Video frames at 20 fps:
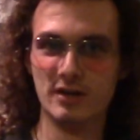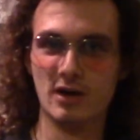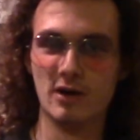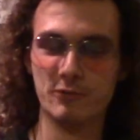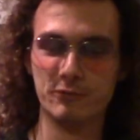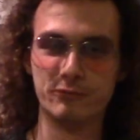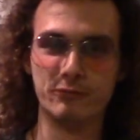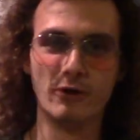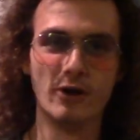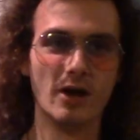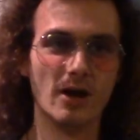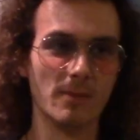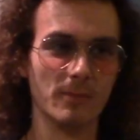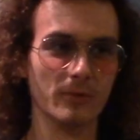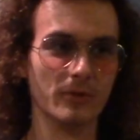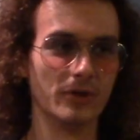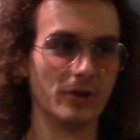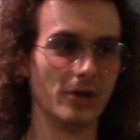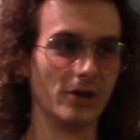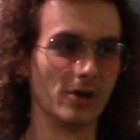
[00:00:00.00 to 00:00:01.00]

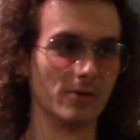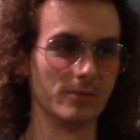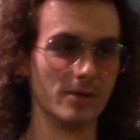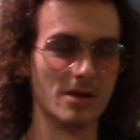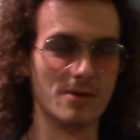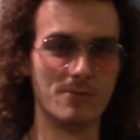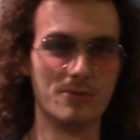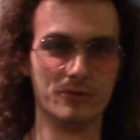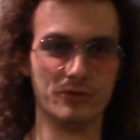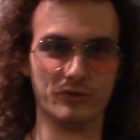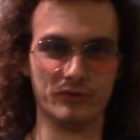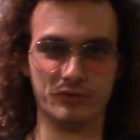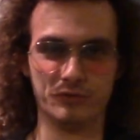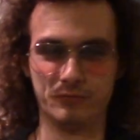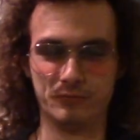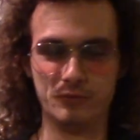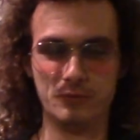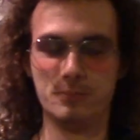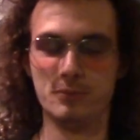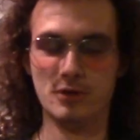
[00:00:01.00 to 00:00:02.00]
family or maybe just a
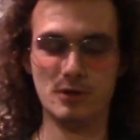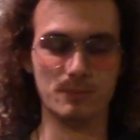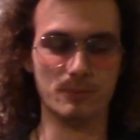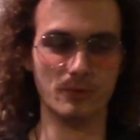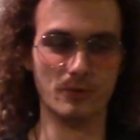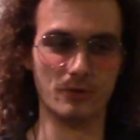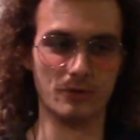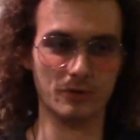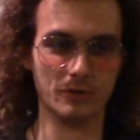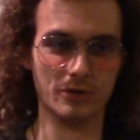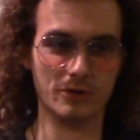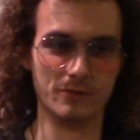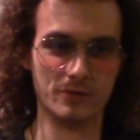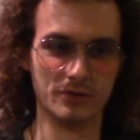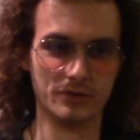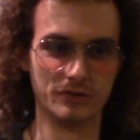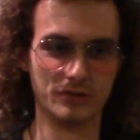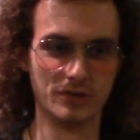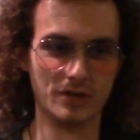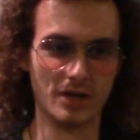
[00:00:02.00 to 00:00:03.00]
few people that are living
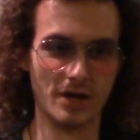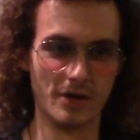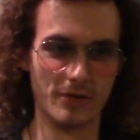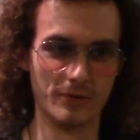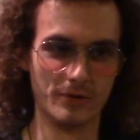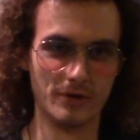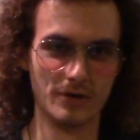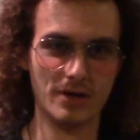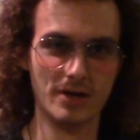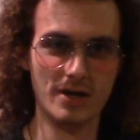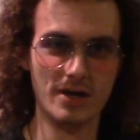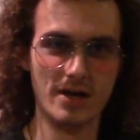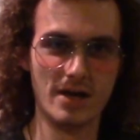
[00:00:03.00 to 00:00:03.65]
together,